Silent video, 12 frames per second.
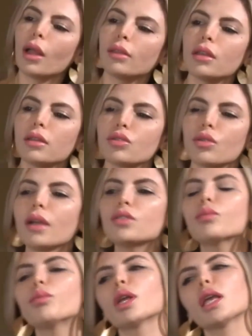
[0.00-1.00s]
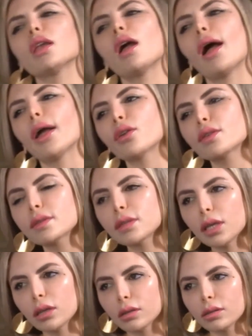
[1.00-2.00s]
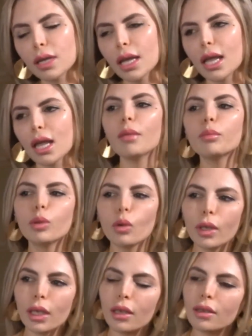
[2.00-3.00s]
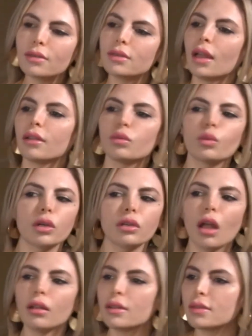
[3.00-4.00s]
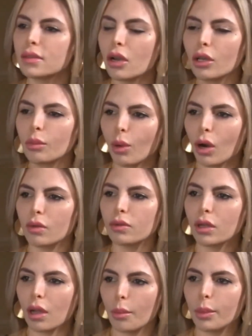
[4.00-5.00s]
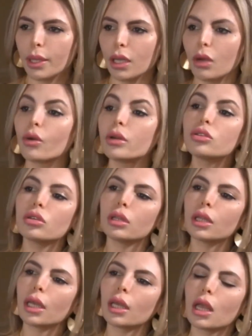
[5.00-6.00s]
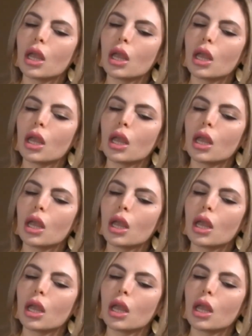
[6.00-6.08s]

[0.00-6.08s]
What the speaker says: and they try to bring in higher skilled employees that were not necessarily part of the company originally.